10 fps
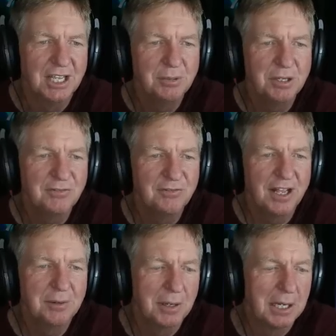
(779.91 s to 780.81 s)
being
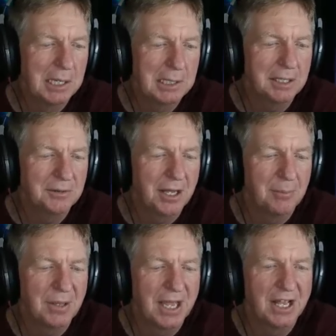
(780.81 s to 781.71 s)
fed by eh,
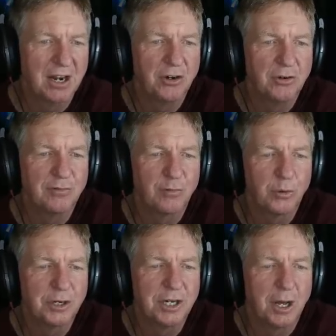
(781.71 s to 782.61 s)
not bad
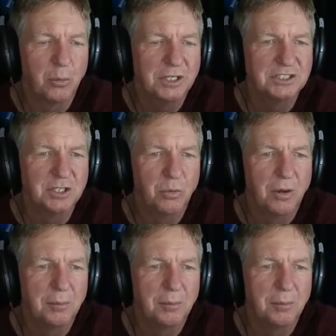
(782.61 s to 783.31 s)
140 knot winds at one